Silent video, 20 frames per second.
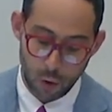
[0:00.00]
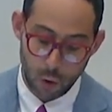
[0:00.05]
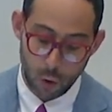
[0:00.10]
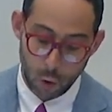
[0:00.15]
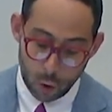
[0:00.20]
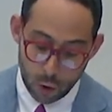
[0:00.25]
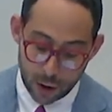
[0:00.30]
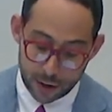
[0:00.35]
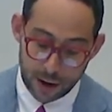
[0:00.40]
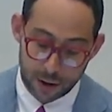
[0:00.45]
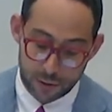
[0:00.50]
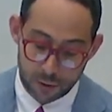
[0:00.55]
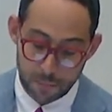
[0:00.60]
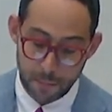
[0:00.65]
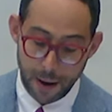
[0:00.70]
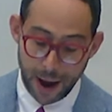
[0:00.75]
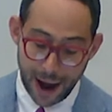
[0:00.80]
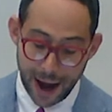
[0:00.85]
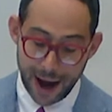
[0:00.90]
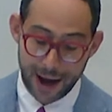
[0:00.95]
or another
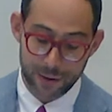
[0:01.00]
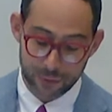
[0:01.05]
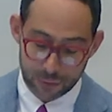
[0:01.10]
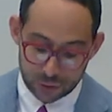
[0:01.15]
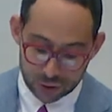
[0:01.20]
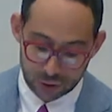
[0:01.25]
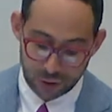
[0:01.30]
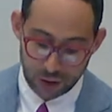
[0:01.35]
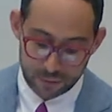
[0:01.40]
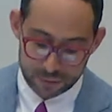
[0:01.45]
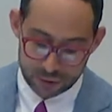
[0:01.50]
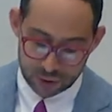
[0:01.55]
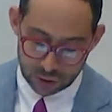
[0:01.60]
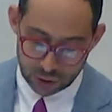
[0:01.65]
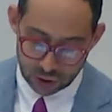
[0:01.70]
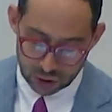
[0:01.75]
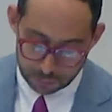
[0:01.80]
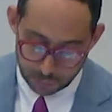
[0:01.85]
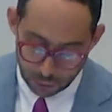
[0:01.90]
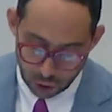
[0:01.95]
man who serves as
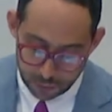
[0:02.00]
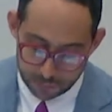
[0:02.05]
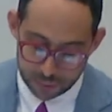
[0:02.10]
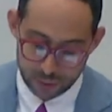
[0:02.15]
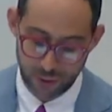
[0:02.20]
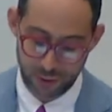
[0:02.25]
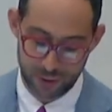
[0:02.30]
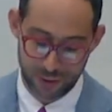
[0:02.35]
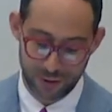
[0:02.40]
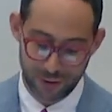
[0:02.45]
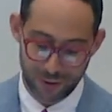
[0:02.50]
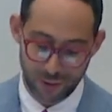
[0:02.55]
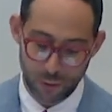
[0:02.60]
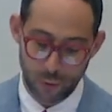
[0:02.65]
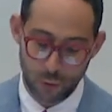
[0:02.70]
a sperm donor,